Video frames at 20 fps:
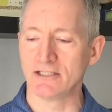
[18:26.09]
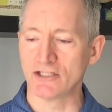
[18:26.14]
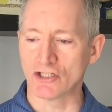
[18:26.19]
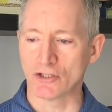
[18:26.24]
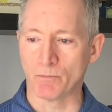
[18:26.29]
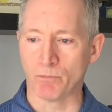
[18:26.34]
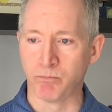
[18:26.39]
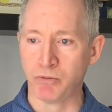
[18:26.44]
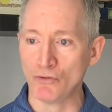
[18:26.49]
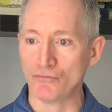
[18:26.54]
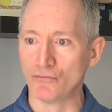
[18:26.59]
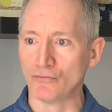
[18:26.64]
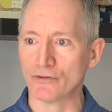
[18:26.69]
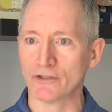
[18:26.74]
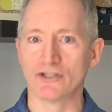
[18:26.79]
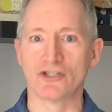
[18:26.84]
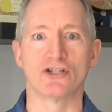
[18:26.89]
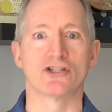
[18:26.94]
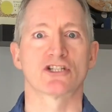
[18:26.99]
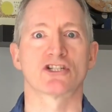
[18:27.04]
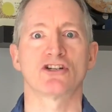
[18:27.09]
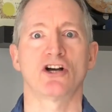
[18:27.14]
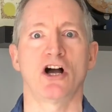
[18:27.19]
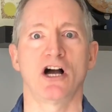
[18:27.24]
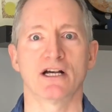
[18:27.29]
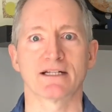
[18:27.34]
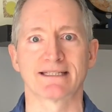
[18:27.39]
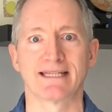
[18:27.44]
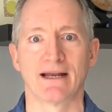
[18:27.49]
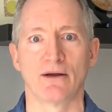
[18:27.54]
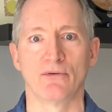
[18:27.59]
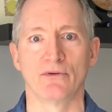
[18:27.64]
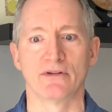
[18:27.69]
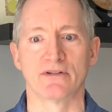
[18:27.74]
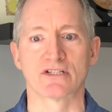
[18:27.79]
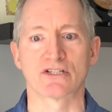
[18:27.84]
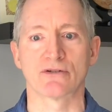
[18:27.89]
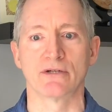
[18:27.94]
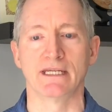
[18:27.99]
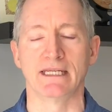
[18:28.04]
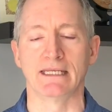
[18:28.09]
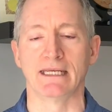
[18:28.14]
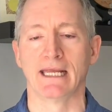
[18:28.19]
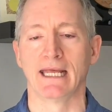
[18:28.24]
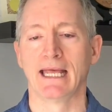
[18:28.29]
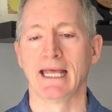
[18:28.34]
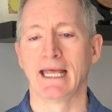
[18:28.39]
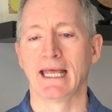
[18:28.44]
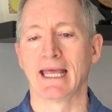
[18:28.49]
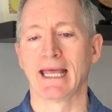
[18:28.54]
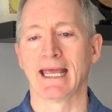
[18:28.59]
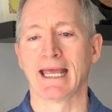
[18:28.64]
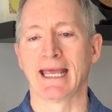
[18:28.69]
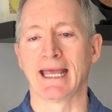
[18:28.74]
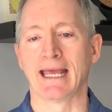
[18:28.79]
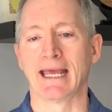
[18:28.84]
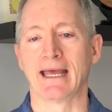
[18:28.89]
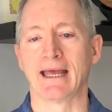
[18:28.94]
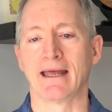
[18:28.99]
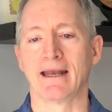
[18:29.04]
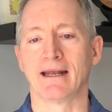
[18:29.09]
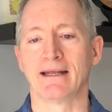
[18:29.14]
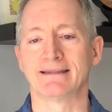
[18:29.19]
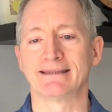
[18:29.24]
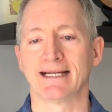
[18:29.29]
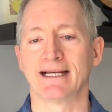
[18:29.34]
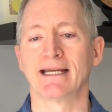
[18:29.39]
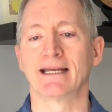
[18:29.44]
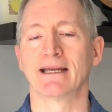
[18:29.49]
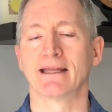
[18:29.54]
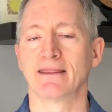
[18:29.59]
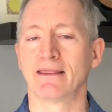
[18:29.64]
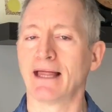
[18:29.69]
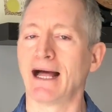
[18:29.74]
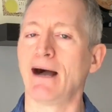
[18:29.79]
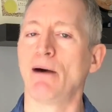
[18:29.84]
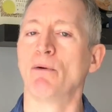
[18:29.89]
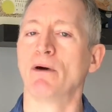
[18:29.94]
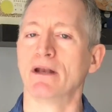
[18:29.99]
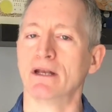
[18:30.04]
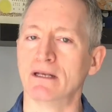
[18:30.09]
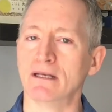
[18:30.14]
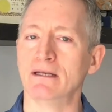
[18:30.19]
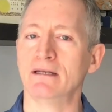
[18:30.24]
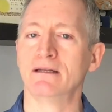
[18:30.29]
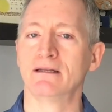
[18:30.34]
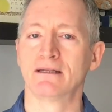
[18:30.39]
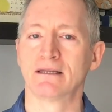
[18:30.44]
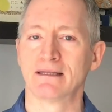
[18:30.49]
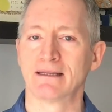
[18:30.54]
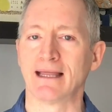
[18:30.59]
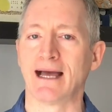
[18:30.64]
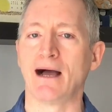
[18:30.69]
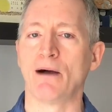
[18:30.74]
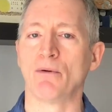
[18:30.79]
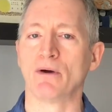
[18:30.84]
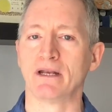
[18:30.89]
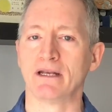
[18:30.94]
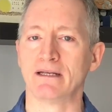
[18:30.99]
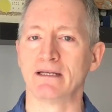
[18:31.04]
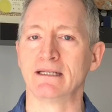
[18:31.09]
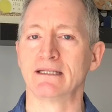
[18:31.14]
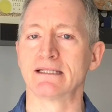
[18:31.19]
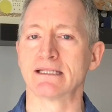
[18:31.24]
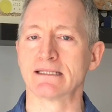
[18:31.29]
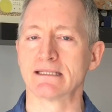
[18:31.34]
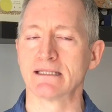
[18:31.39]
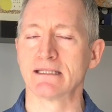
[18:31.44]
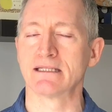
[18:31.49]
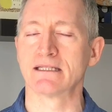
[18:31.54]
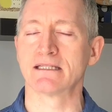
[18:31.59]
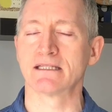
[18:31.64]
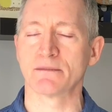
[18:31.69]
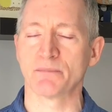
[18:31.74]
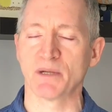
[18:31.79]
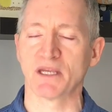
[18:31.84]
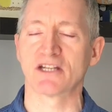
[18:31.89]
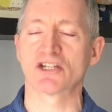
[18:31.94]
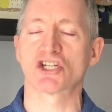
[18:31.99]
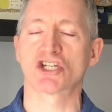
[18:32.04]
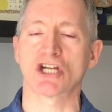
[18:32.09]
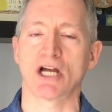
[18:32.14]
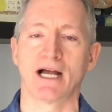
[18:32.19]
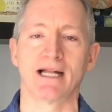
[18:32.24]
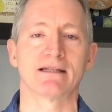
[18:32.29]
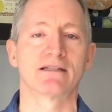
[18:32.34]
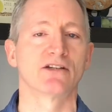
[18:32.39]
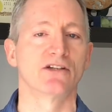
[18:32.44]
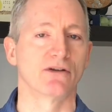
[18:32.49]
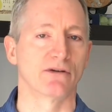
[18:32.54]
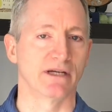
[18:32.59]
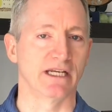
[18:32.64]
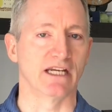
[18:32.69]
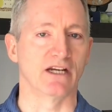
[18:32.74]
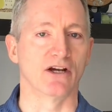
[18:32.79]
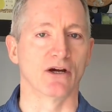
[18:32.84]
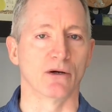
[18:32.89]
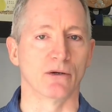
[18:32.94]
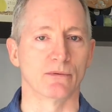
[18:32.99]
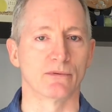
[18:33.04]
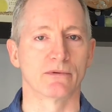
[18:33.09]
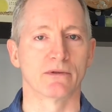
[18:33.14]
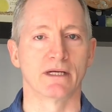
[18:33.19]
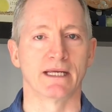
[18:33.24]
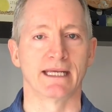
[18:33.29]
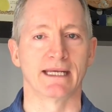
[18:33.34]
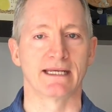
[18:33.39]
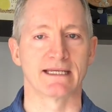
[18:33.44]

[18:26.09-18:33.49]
You're just tossed out in the street. And I tell you, that one is a big shot to your ego, right?